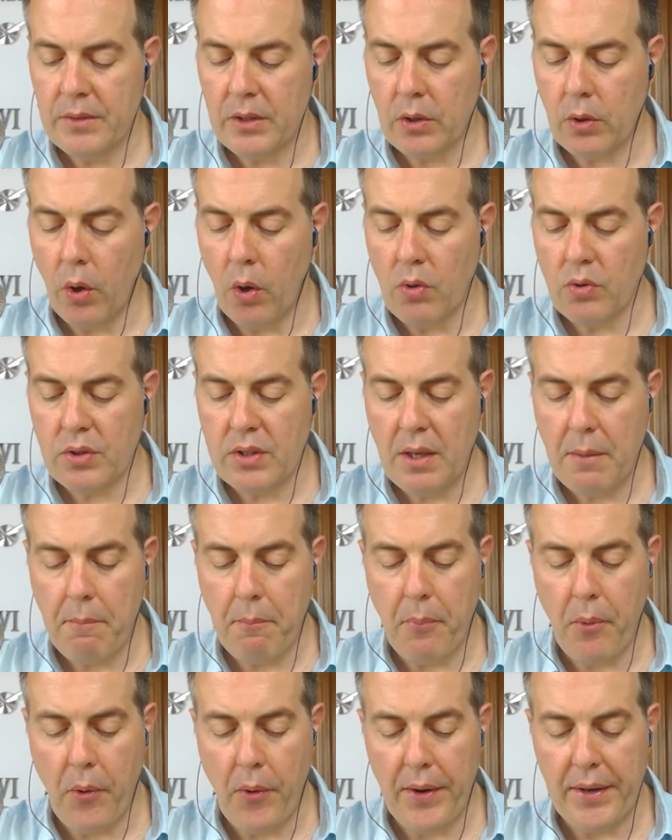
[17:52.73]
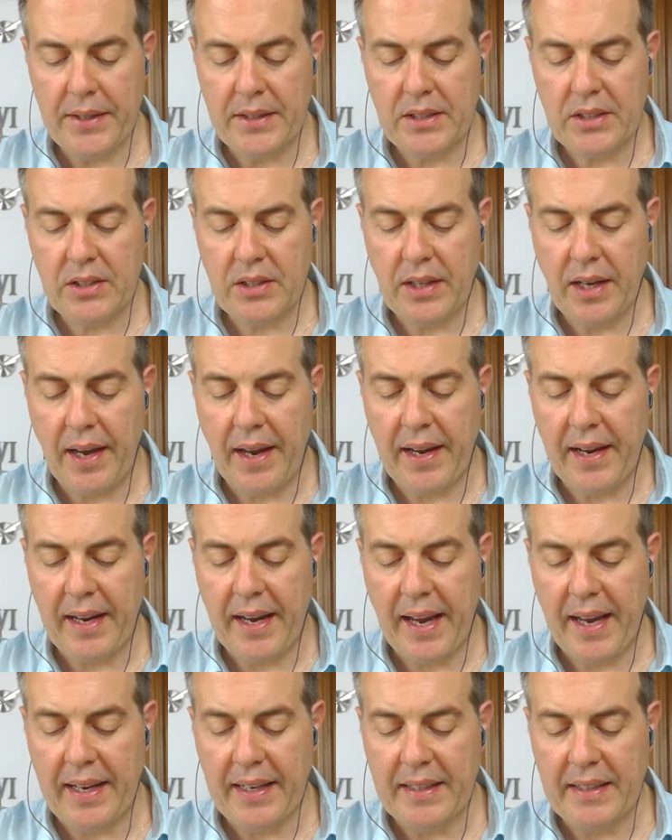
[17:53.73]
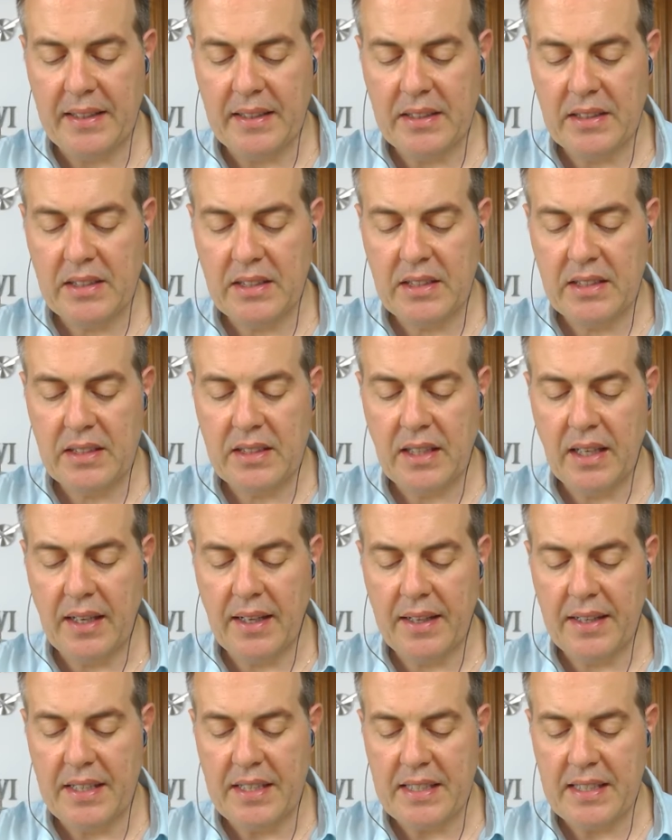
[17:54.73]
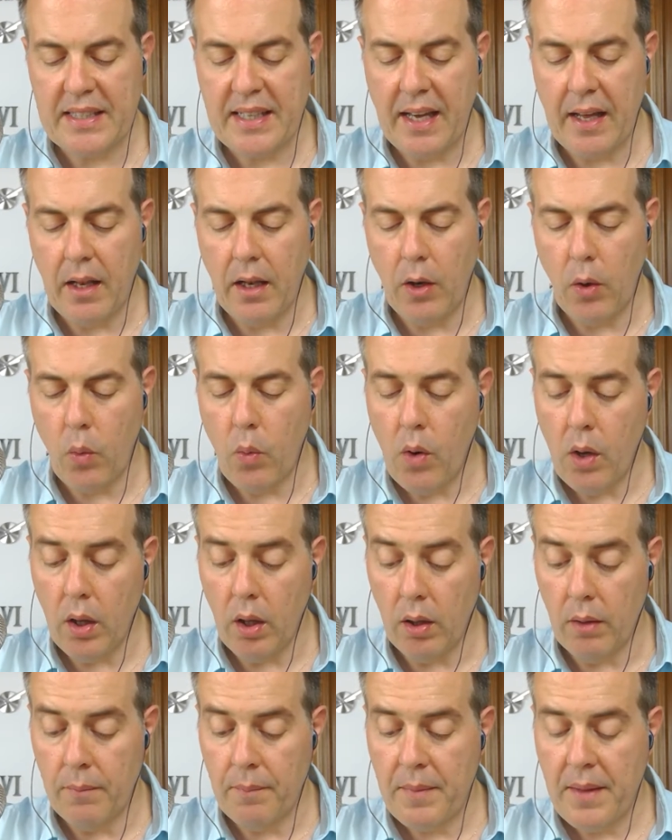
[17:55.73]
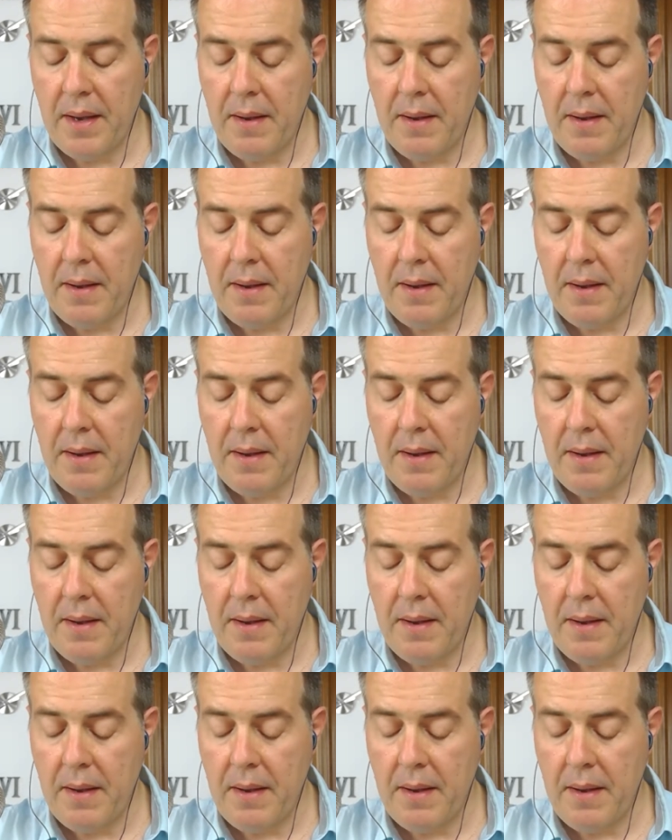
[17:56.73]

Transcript: closely pressed against the cell wall.